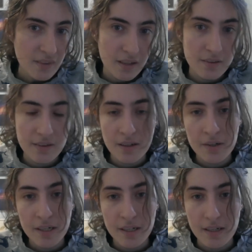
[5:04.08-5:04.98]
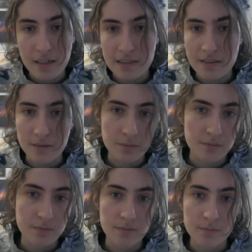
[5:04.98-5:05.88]
Theory is
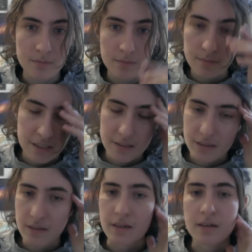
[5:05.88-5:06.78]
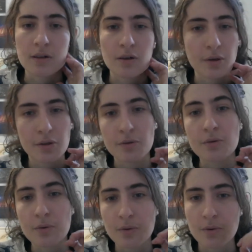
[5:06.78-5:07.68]
basically going
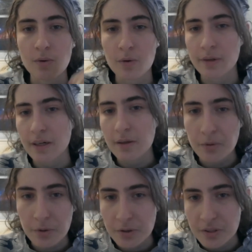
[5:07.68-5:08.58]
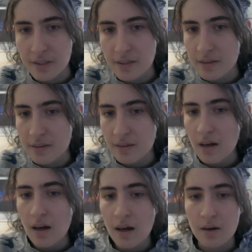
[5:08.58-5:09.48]
through online courses.
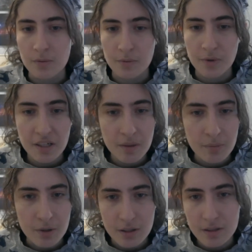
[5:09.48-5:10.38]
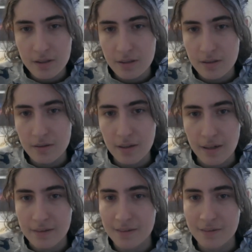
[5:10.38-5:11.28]
Reading books
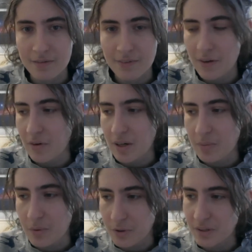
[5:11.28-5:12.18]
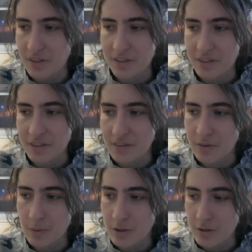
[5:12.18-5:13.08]
is very important if
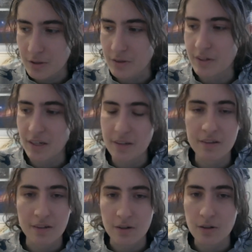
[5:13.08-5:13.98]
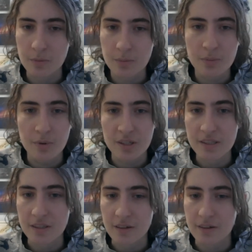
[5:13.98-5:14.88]
you want to learn anything at all.
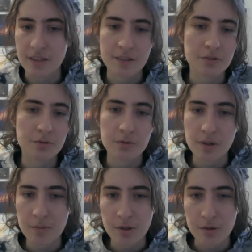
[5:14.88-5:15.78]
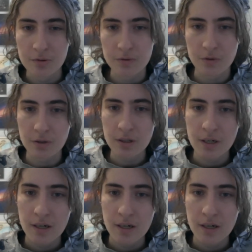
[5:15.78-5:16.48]
Books are extremely useful.